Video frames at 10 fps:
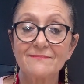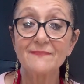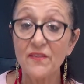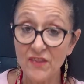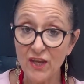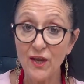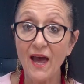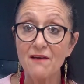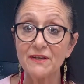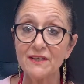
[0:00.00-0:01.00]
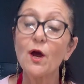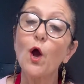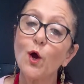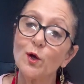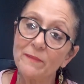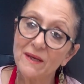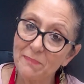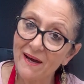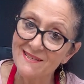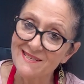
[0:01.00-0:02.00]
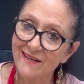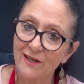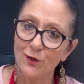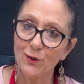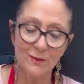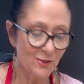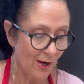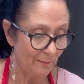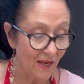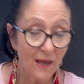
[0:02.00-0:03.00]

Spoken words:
And there you have it, homemade pasta in no time.